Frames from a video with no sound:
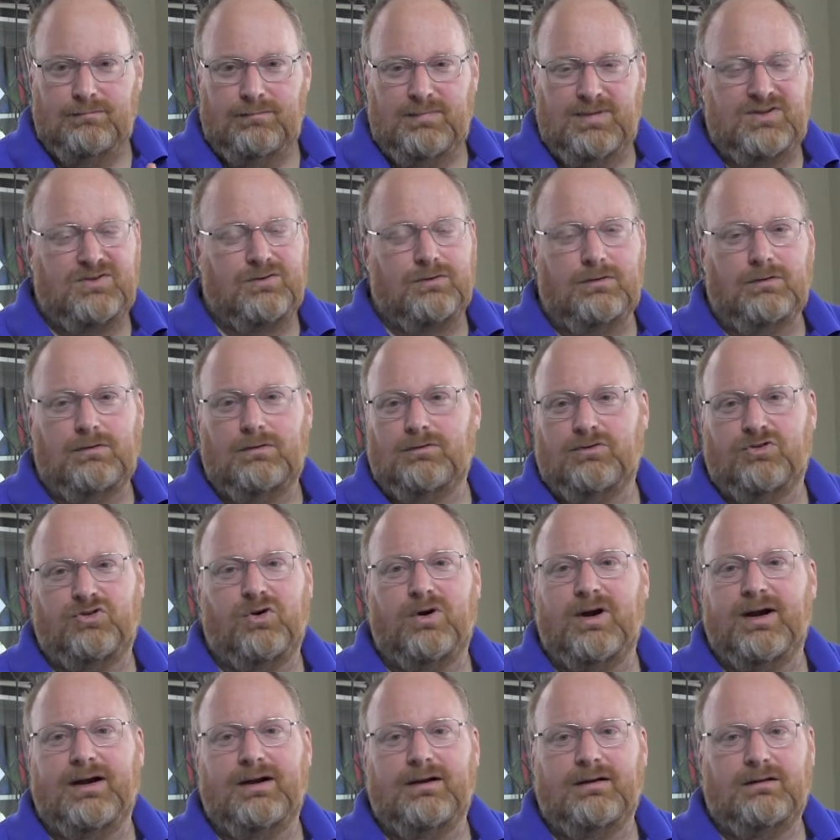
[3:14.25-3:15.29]
Missile
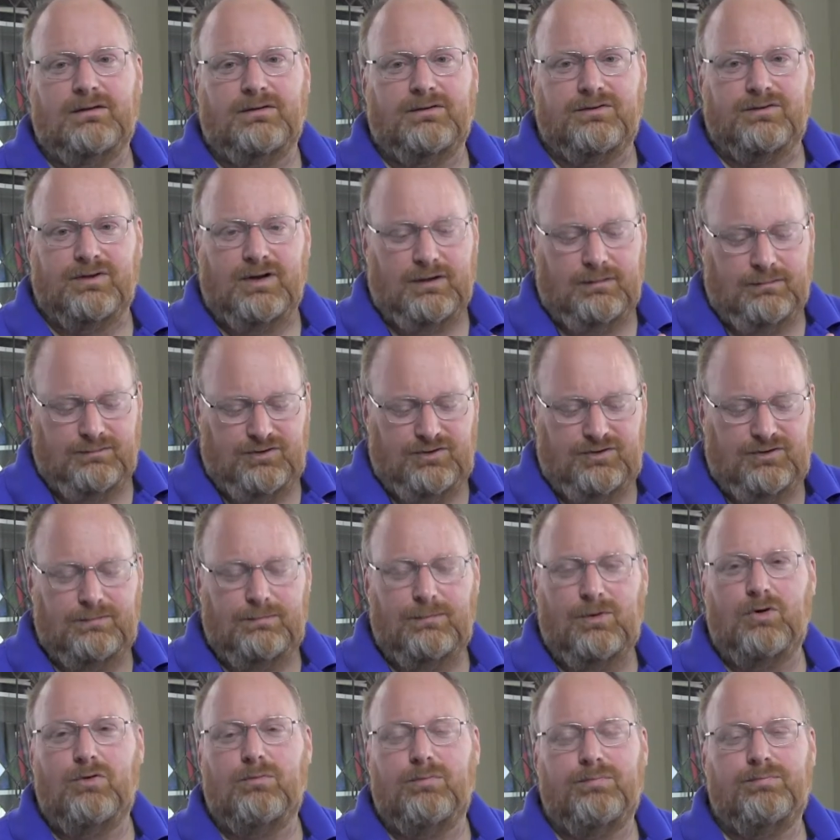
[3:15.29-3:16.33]
trails and
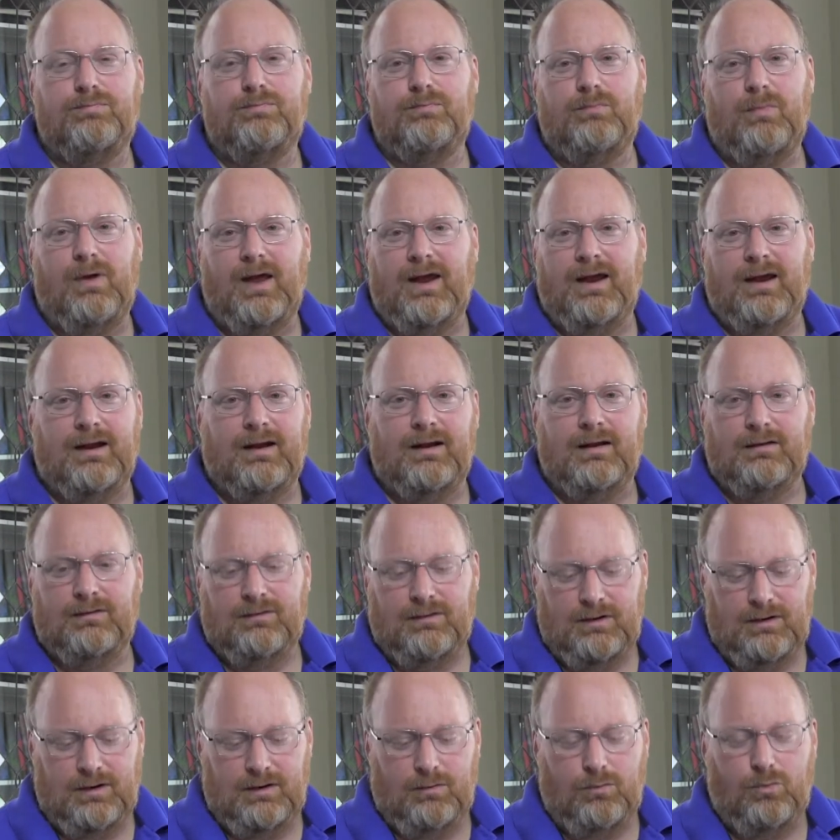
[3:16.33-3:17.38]
smoke
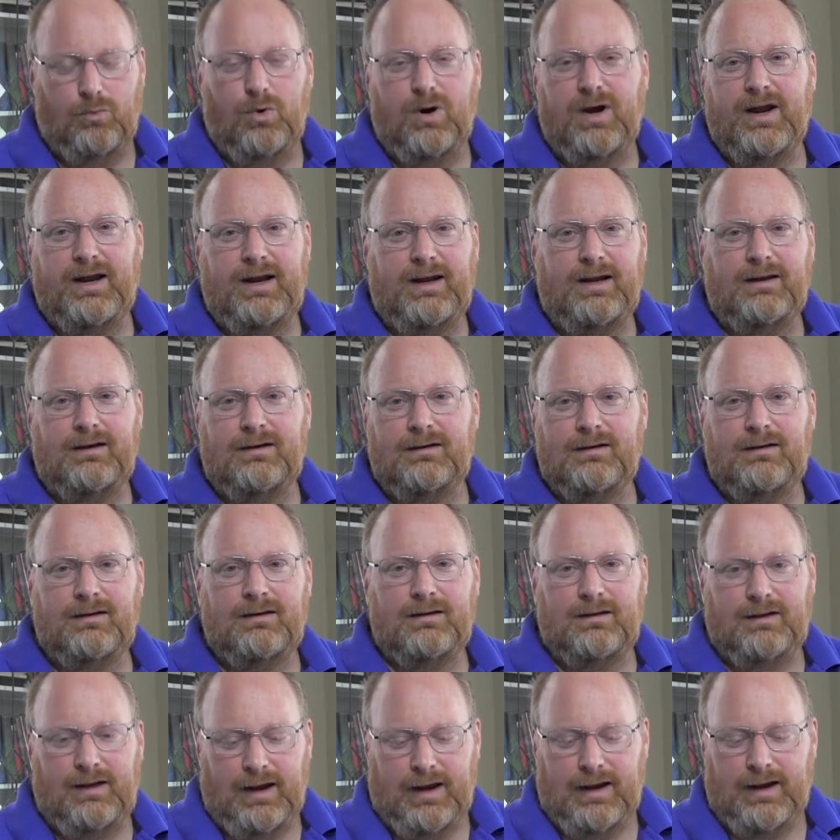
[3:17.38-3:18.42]
and
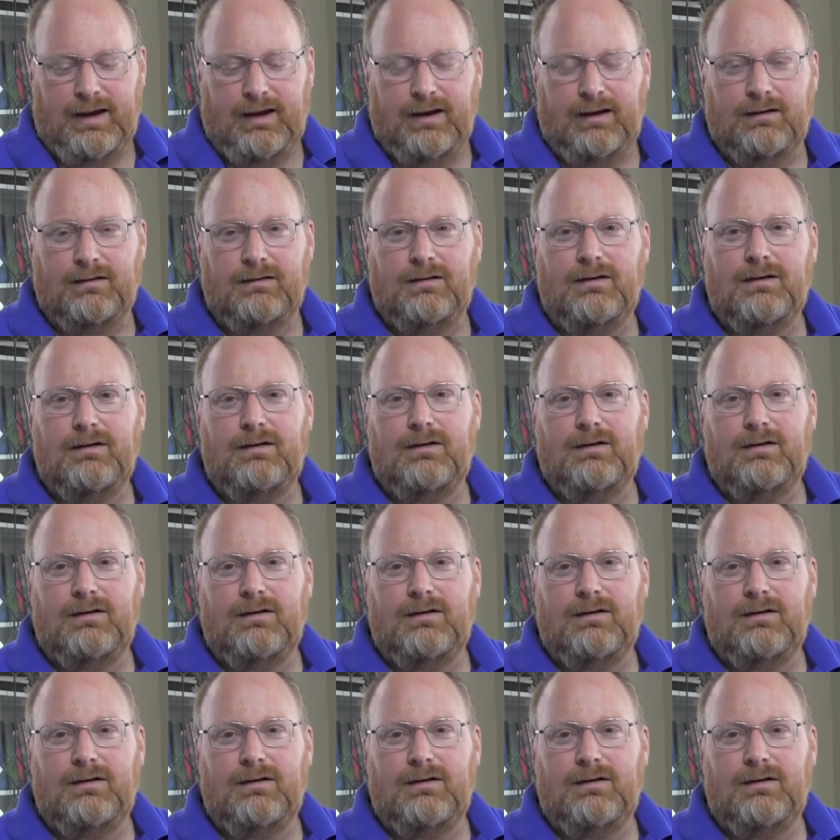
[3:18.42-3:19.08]
rain and